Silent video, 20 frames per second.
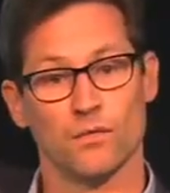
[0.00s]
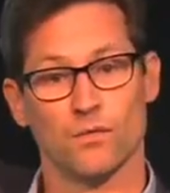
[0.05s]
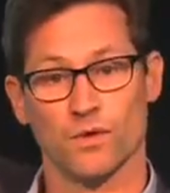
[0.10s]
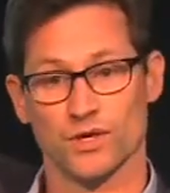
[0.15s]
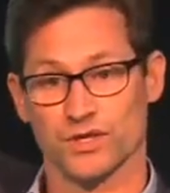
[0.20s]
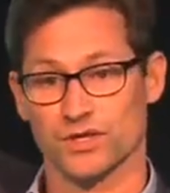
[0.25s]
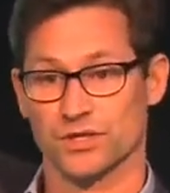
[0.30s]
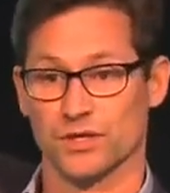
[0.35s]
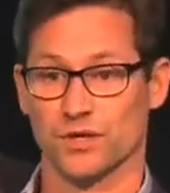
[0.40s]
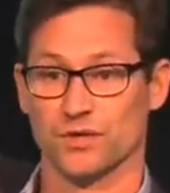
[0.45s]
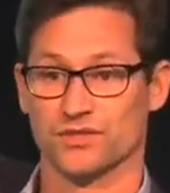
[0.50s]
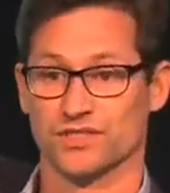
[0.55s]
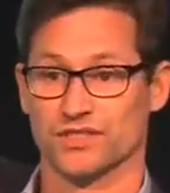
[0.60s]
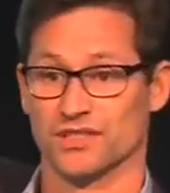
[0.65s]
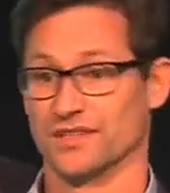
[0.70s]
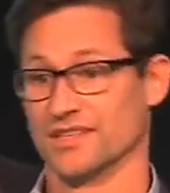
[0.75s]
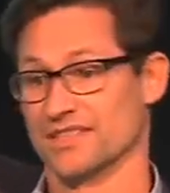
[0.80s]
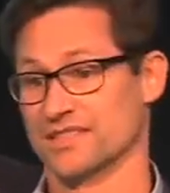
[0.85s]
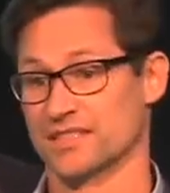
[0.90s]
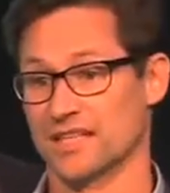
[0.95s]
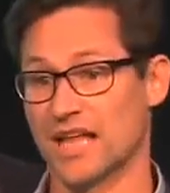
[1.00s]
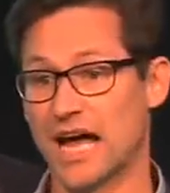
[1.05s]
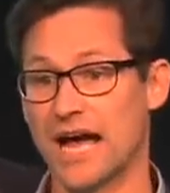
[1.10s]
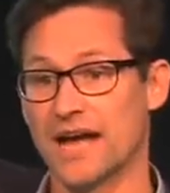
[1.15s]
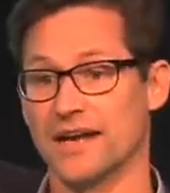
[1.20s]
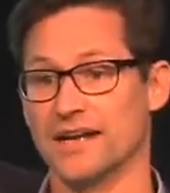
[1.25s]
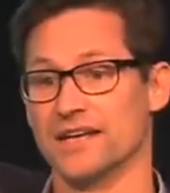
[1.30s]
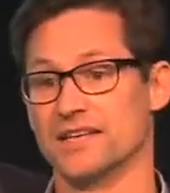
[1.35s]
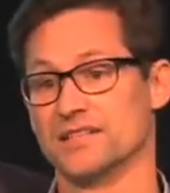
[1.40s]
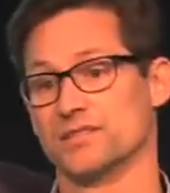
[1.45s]
What you don't see in the
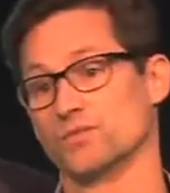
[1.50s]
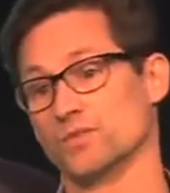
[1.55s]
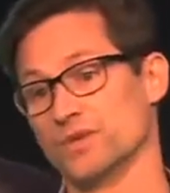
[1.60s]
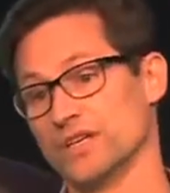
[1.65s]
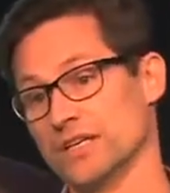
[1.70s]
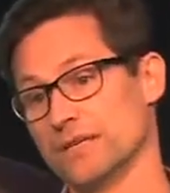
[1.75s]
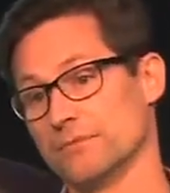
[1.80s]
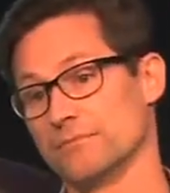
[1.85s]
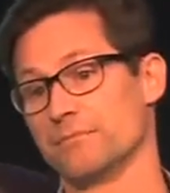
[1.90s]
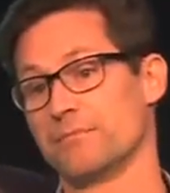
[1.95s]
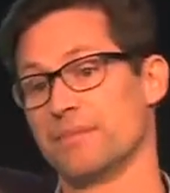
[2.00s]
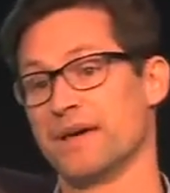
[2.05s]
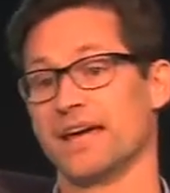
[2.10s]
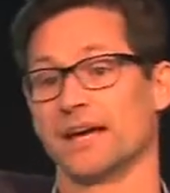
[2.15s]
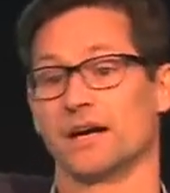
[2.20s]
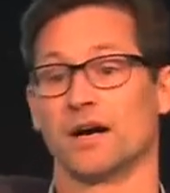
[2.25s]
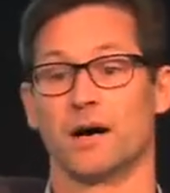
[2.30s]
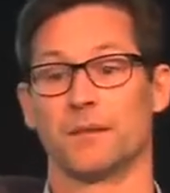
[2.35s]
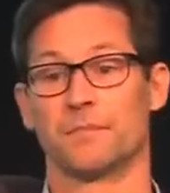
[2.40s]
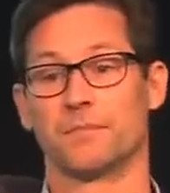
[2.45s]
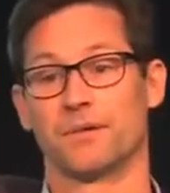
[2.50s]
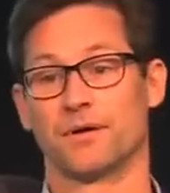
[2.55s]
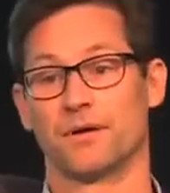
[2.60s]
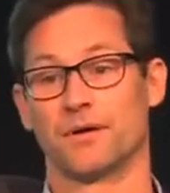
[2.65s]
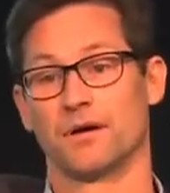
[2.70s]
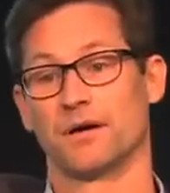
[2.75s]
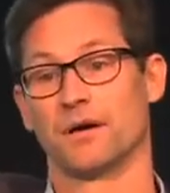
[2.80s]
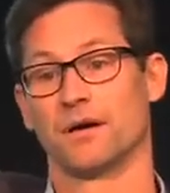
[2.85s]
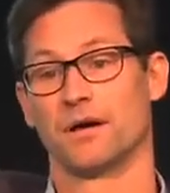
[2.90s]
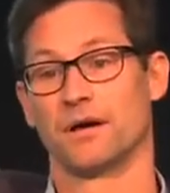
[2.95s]
slide is we pick
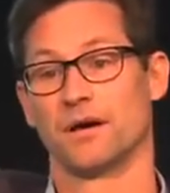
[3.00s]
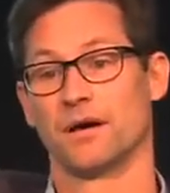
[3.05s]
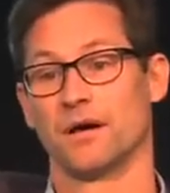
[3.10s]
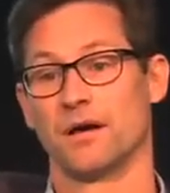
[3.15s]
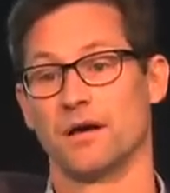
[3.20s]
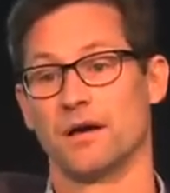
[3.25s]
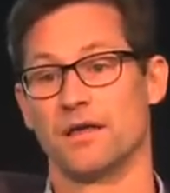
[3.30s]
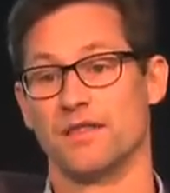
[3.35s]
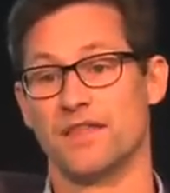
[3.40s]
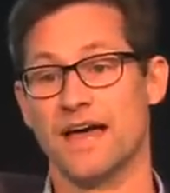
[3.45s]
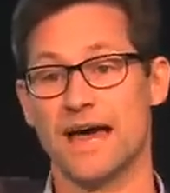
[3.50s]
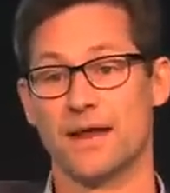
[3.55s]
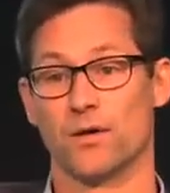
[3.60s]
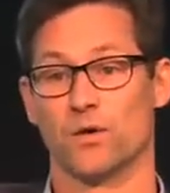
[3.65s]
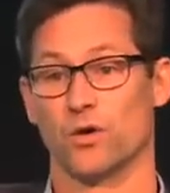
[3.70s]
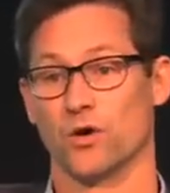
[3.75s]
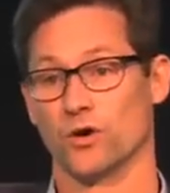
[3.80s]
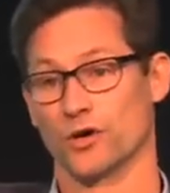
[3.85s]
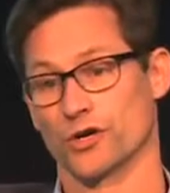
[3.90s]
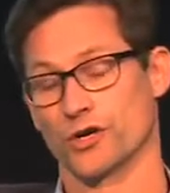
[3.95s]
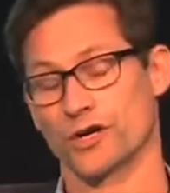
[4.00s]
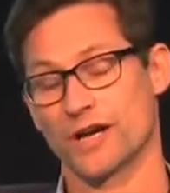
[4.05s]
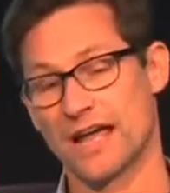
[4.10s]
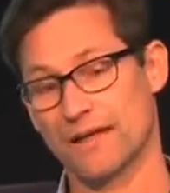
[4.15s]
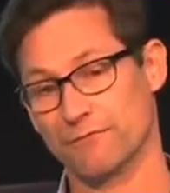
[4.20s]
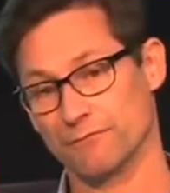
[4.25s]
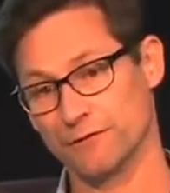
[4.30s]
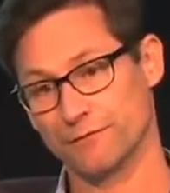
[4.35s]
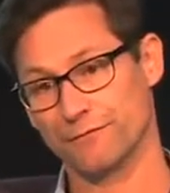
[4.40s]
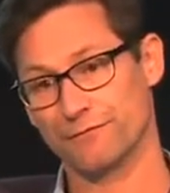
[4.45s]
up that order
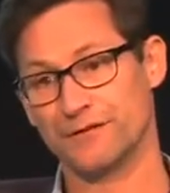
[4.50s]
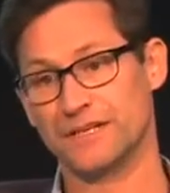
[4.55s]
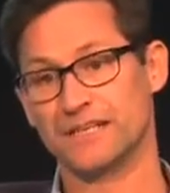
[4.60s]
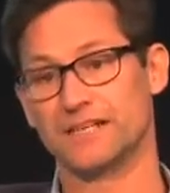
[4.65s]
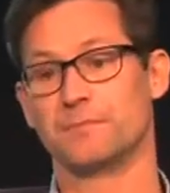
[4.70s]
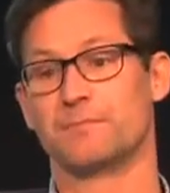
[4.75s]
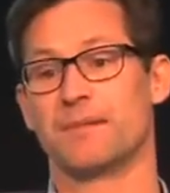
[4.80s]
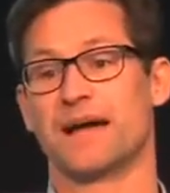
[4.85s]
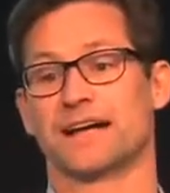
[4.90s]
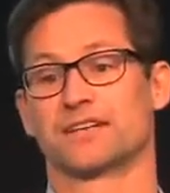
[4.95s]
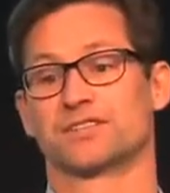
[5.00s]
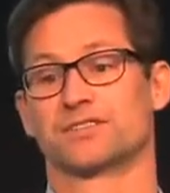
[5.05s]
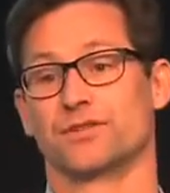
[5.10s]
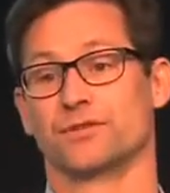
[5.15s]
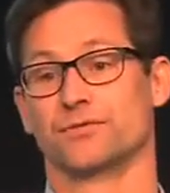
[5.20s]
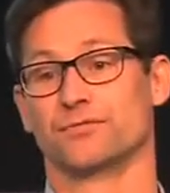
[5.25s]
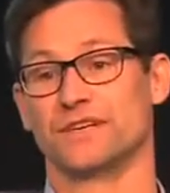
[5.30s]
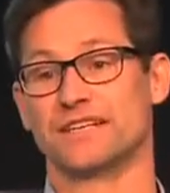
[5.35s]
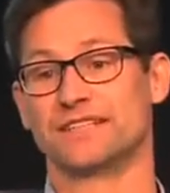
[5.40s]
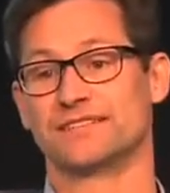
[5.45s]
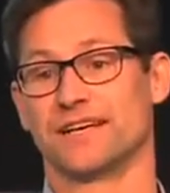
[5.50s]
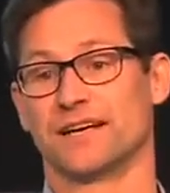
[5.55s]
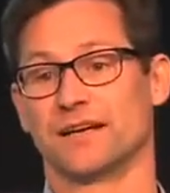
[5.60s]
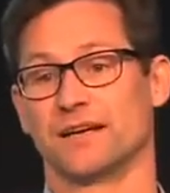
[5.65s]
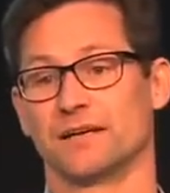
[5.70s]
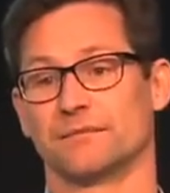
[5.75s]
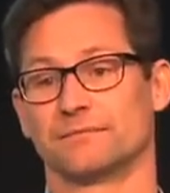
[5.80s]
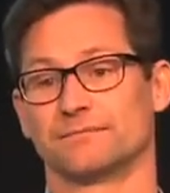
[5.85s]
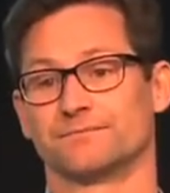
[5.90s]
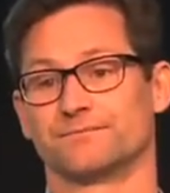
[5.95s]
and we feed it back to the
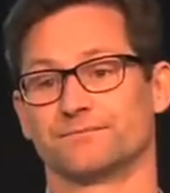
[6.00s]
retailer